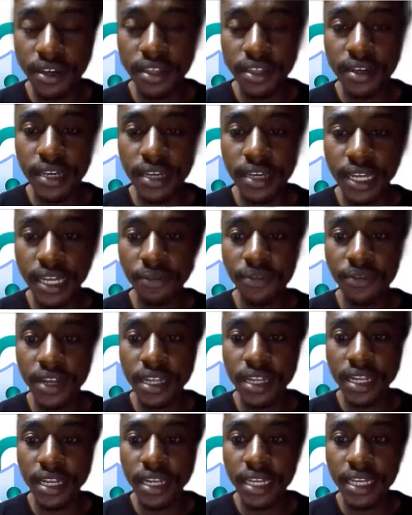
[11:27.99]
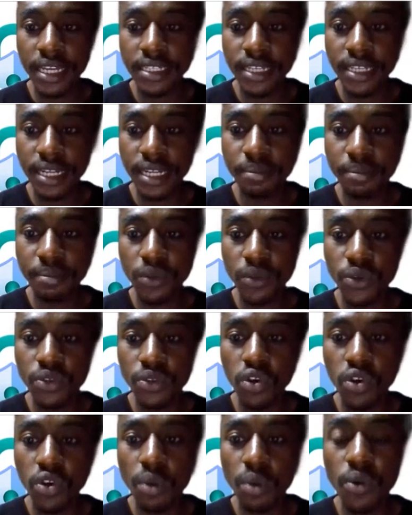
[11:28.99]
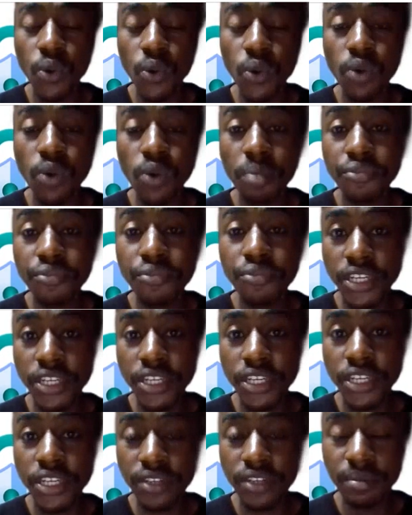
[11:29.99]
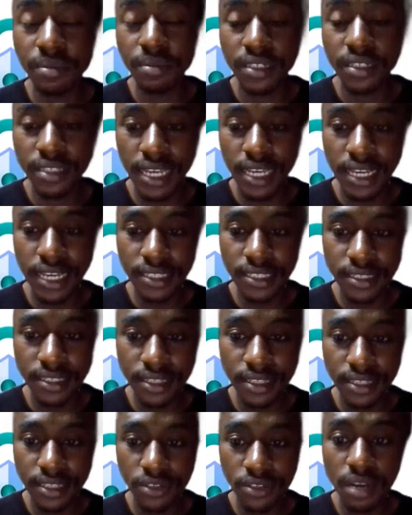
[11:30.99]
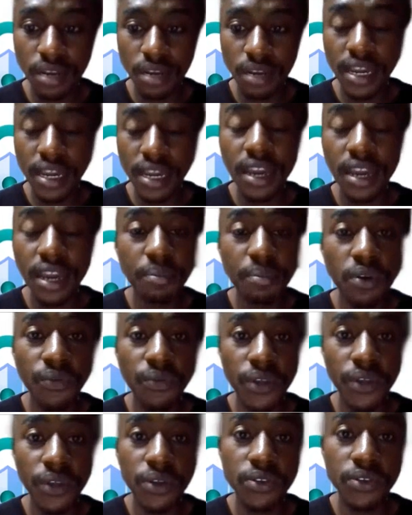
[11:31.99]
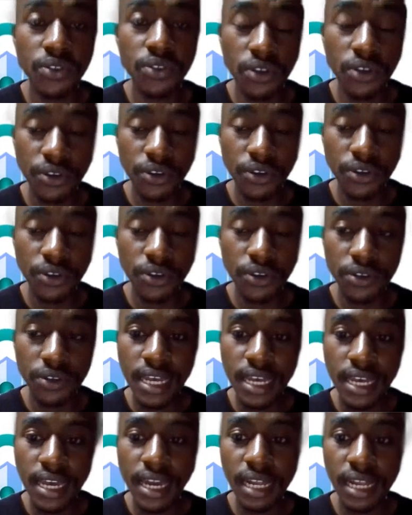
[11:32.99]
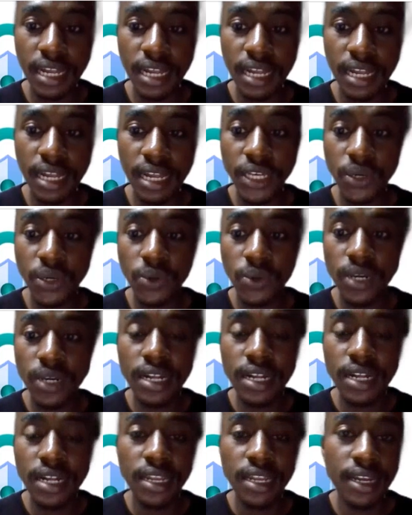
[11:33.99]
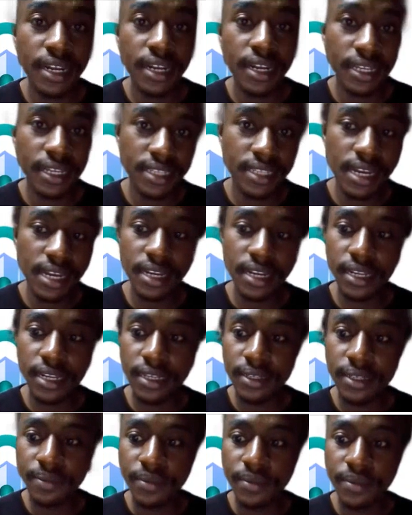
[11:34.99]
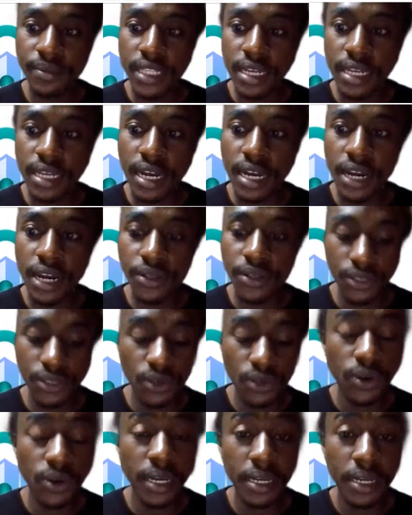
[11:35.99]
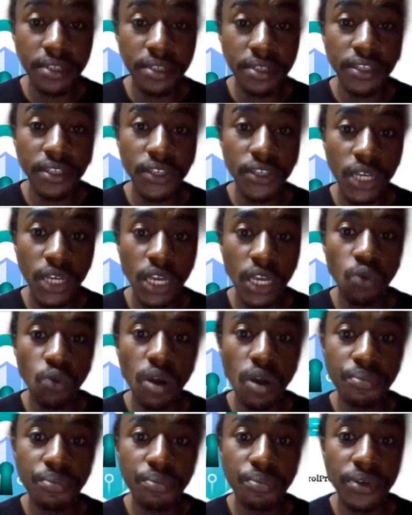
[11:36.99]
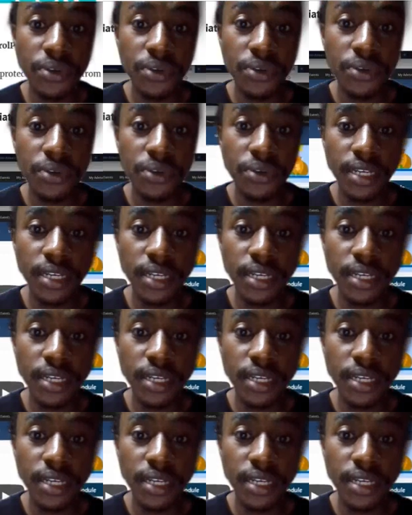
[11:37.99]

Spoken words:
And finally, 10 most common WordPress security mistakes. There's going to be a couple of video tutorials helping you learn exactly how to go ahead and secure your WordPress site further.